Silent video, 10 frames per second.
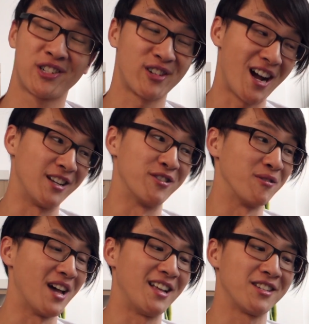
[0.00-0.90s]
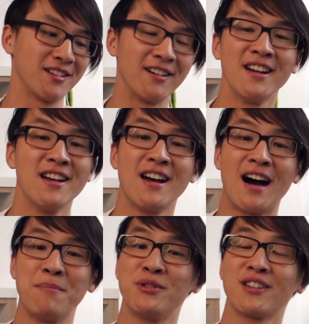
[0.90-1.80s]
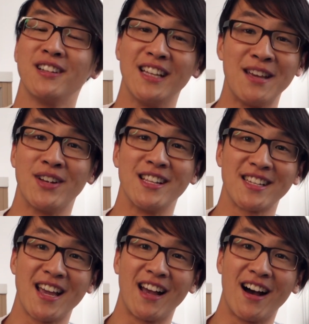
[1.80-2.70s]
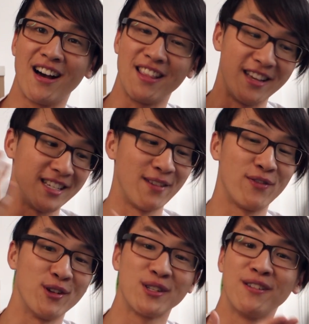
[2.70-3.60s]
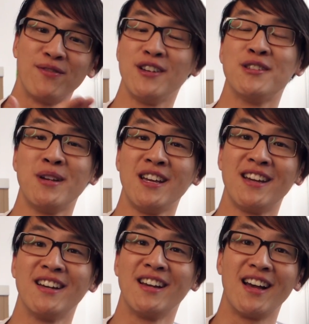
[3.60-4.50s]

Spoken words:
try to do that. So I'm just going to leave it at saying these earphones confuse me,